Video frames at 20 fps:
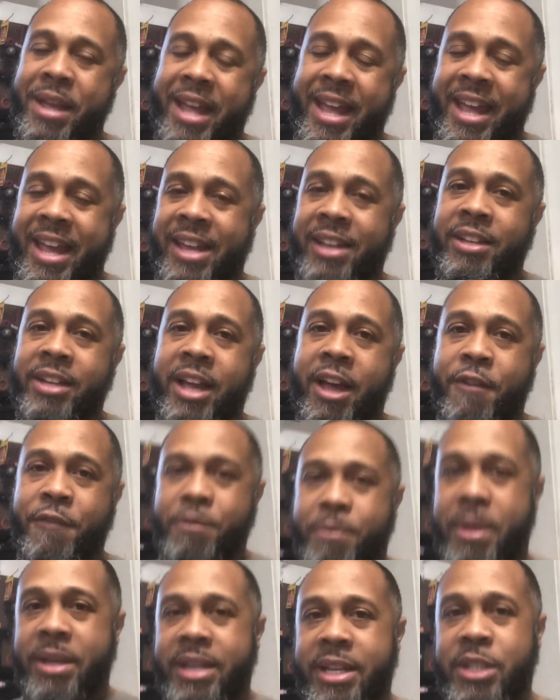and look out for
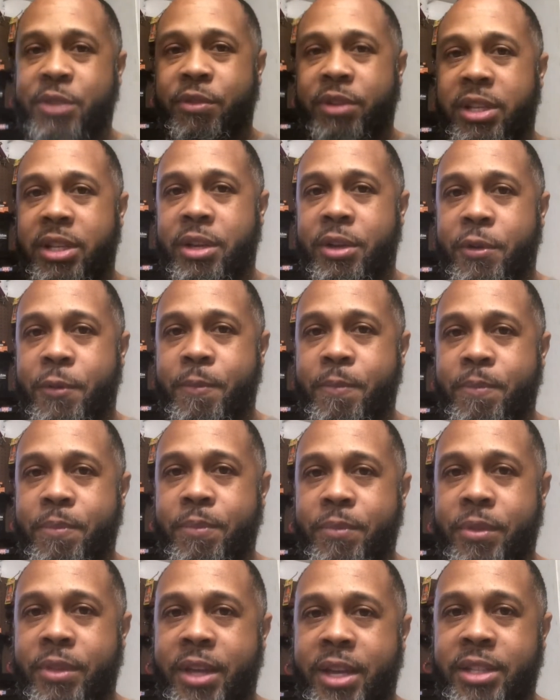my next video.
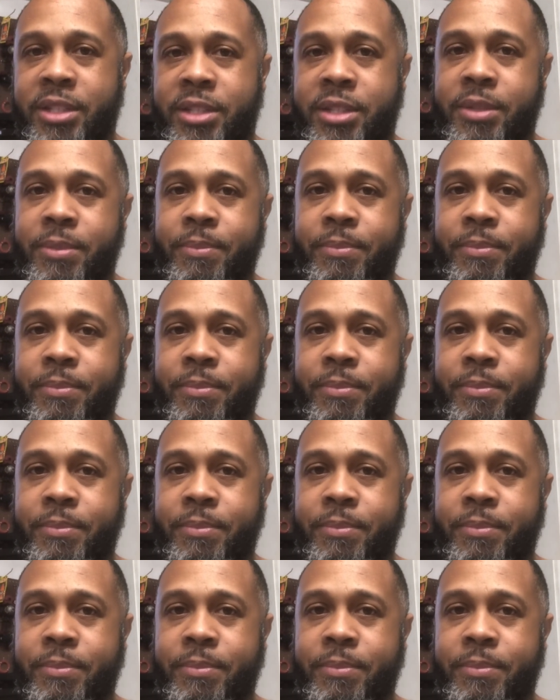Thanks.